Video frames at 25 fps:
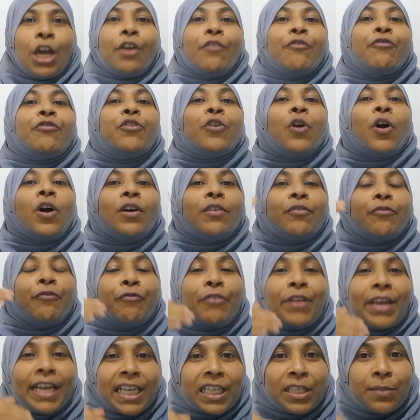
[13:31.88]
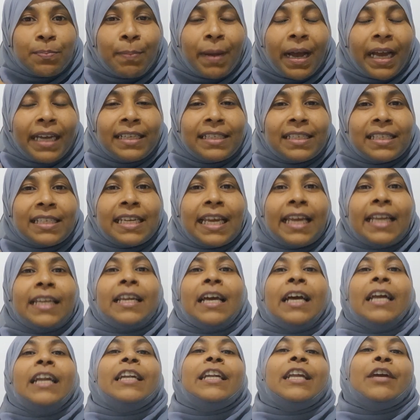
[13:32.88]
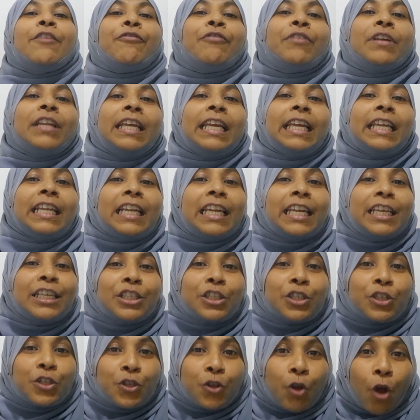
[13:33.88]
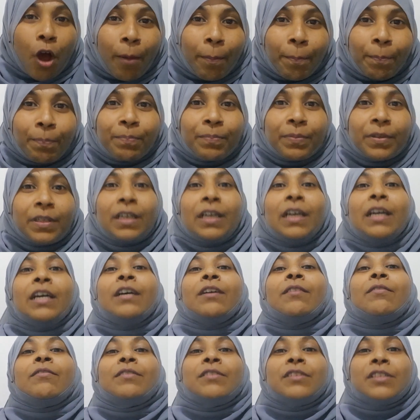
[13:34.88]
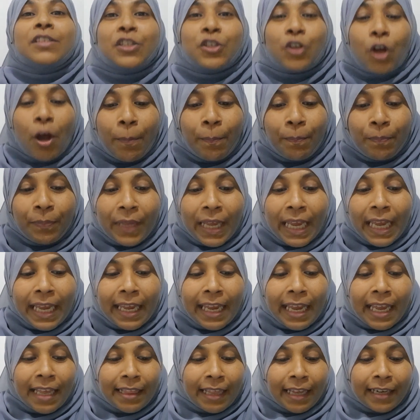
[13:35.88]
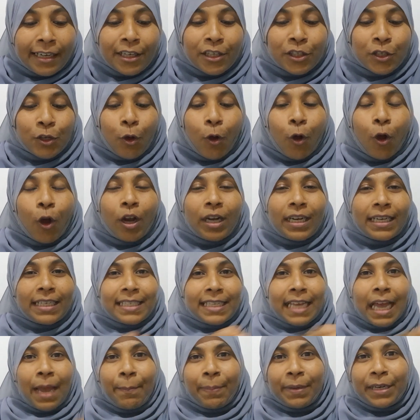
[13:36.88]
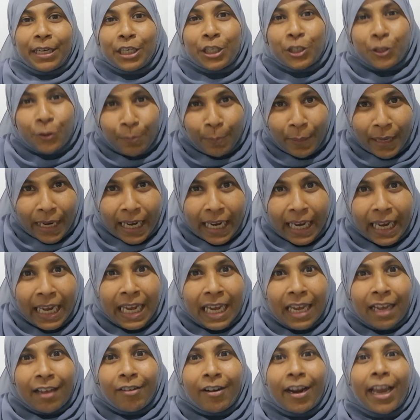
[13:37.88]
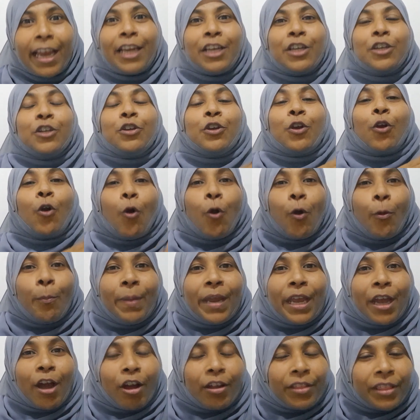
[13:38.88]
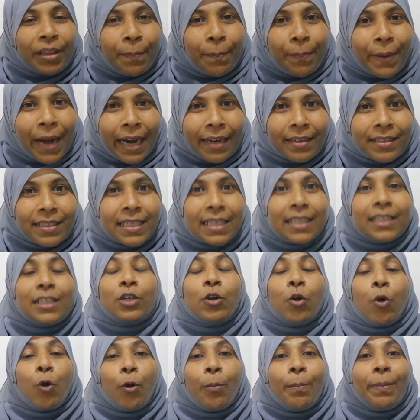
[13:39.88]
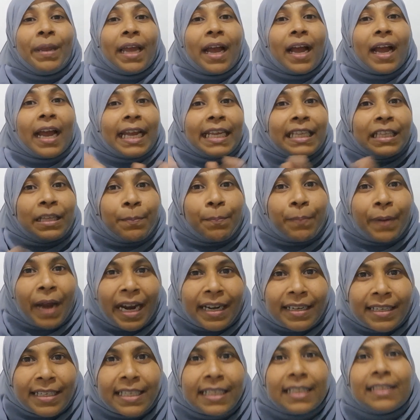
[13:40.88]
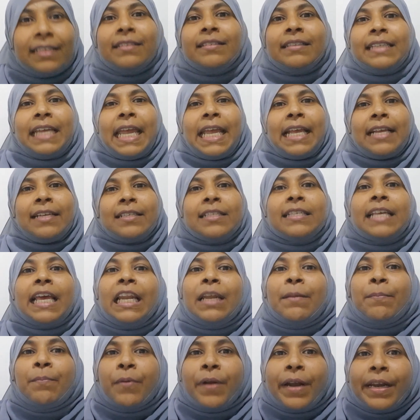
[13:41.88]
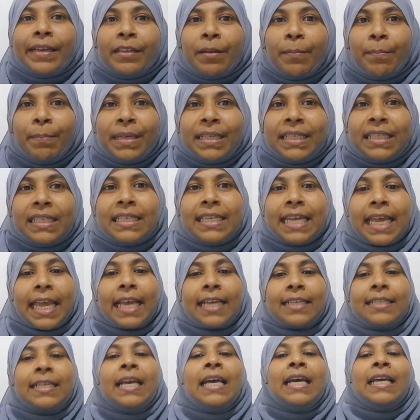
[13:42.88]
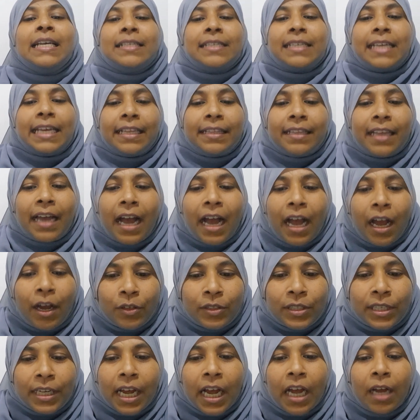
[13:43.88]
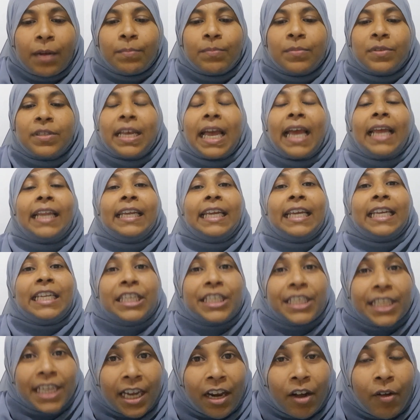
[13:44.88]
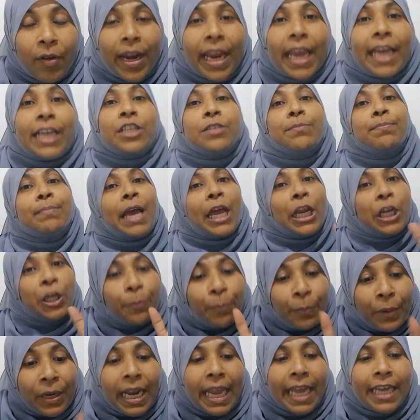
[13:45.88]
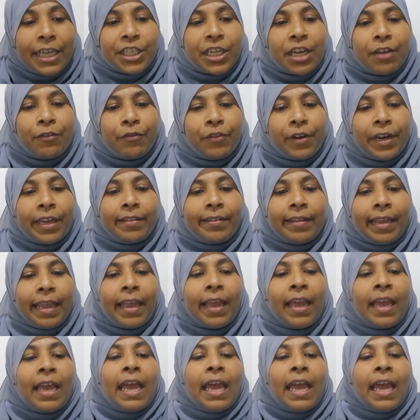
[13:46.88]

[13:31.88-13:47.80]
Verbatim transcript: If you're fixed mind state, definitely stop Stop thinking that it's all, it's happening to me, right? Go beyond the practical, go behind the practical things, celebrate mistakes, see the outcomes and integrate, manipulate everything.